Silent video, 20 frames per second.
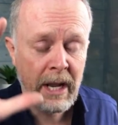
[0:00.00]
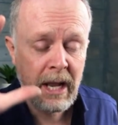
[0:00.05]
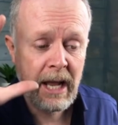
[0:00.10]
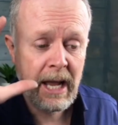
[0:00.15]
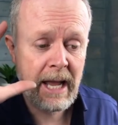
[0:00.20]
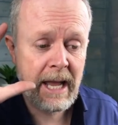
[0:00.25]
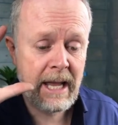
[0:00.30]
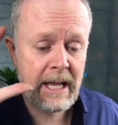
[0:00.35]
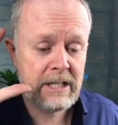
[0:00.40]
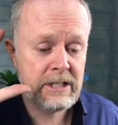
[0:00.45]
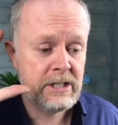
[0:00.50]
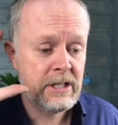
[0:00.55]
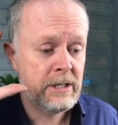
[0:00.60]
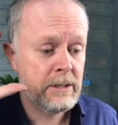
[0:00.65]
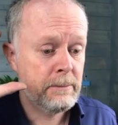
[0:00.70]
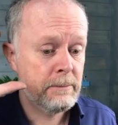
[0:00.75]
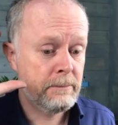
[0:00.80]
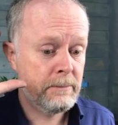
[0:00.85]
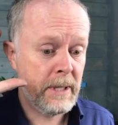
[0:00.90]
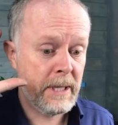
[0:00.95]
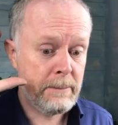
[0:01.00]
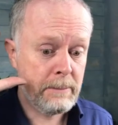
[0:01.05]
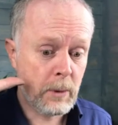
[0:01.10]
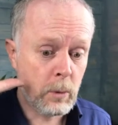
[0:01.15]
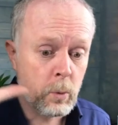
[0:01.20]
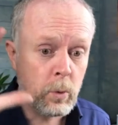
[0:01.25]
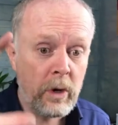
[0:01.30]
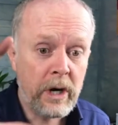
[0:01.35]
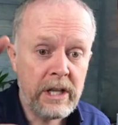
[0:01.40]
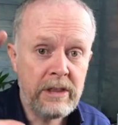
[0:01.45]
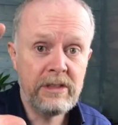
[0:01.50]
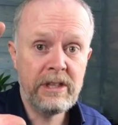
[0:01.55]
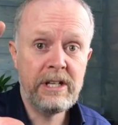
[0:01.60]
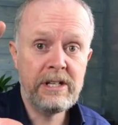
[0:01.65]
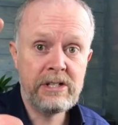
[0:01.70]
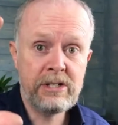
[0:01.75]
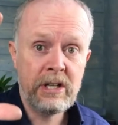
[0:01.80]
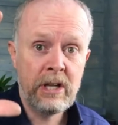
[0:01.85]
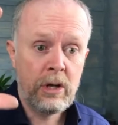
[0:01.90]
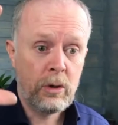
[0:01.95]
and people were in
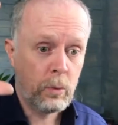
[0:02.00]
this,